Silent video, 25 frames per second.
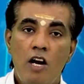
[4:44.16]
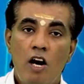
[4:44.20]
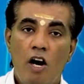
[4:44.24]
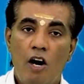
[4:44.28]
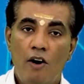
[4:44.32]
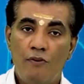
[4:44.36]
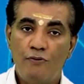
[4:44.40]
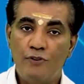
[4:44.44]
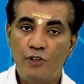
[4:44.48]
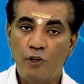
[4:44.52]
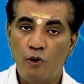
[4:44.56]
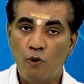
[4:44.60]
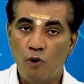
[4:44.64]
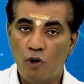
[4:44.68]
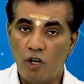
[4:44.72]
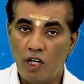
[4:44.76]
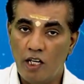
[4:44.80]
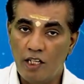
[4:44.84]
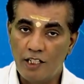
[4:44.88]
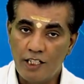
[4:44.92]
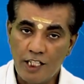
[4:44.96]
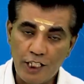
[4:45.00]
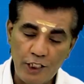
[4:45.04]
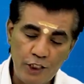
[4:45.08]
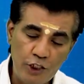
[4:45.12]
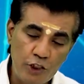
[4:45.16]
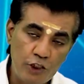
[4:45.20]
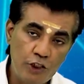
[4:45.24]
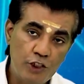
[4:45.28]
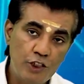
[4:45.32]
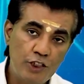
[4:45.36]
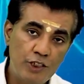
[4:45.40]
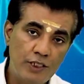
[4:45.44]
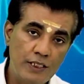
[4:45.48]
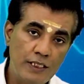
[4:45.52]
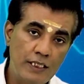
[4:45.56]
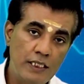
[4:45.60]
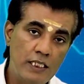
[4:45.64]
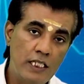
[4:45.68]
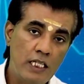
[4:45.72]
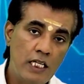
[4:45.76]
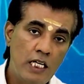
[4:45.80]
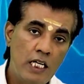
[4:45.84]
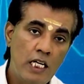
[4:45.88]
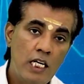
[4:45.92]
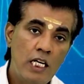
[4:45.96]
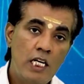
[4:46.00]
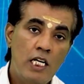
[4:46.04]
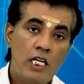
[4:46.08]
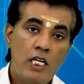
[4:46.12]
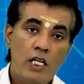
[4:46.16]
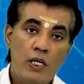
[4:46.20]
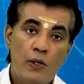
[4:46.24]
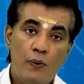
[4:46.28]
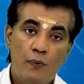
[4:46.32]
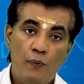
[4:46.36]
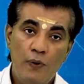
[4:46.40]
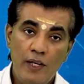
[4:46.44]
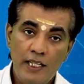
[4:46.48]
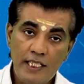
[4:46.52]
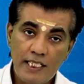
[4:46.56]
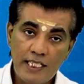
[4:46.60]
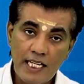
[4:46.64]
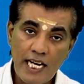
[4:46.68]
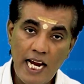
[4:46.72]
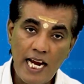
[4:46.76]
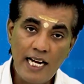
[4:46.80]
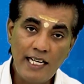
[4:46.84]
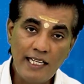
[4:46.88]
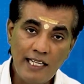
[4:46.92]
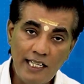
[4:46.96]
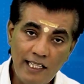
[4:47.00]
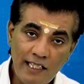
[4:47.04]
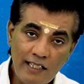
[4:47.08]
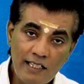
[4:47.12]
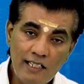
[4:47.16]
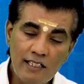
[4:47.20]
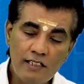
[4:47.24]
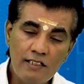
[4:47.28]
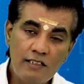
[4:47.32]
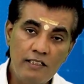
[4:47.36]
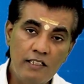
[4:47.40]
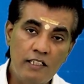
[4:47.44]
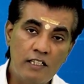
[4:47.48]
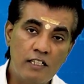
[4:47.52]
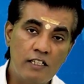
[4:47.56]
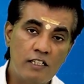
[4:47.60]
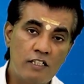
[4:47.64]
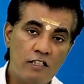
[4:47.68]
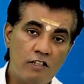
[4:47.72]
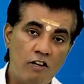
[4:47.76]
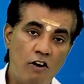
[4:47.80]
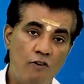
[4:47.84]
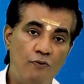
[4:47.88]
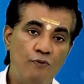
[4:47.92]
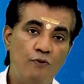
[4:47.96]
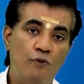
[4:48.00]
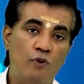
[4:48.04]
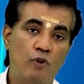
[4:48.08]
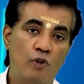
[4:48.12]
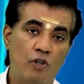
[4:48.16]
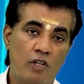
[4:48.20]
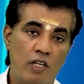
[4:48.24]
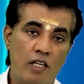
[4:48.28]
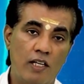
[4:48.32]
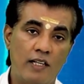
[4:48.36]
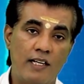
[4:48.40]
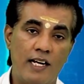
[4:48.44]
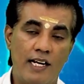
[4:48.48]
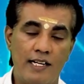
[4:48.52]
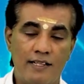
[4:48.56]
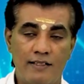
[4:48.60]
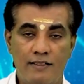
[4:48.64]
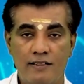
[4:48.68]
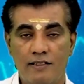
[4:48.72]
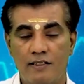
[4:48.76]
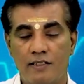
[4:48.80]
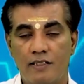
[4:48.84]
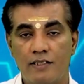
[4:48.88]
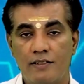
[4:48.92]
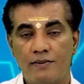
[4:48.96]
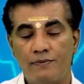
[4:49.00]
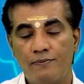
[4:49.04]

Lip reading: of the oral tissues, which can increase the risk of oral cancer.